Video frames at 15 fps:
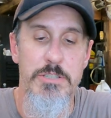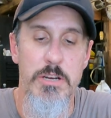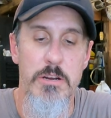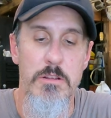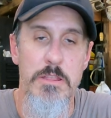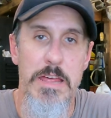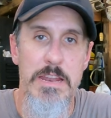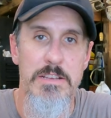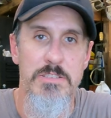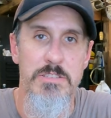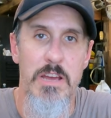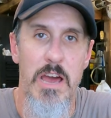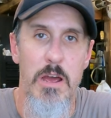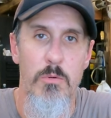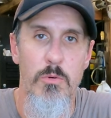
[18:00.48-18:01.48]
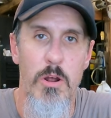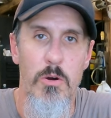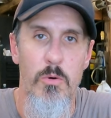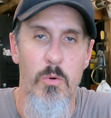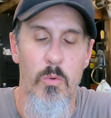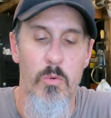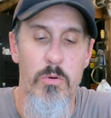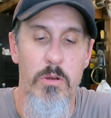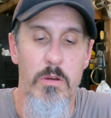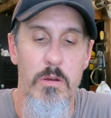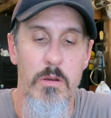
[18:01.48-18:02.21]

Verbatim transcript: sure that it's not rolled.